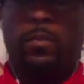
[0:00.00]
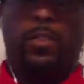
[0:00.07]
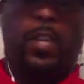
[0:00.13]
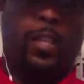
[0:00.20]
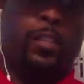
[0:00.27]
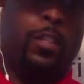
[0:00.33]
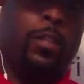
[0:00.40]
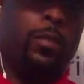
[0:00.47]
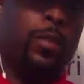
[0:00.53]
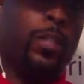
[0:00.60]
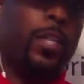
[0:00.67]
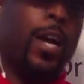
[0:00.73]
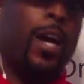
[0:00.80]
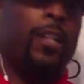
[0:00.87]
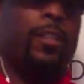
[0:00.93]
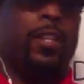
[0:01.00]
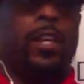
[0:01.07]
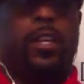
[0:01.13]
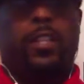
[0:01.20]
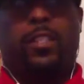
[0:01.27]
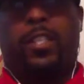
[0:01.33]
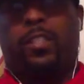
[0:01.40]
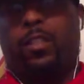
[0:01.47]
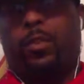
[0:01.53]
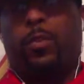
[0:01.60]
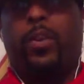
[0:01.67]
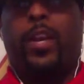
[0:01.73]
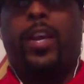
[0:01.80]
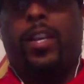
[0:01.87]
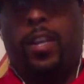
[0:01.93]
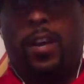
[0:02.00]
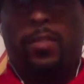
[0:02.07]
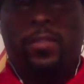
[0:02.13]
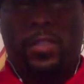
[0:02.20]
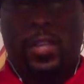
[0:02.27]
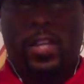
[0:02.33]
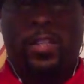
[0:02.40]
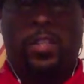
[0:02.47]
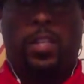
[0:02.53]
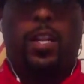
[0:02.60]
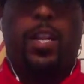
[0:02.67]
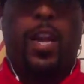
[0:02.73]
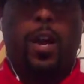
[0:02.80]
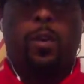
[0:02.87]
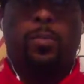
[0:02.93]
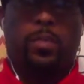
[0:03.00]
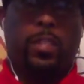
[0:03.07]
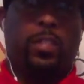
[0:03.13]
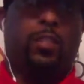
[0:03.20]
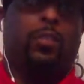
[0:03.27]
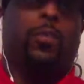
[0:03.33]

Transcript: Just see what y'all thinking, just to create conversation. And I hope this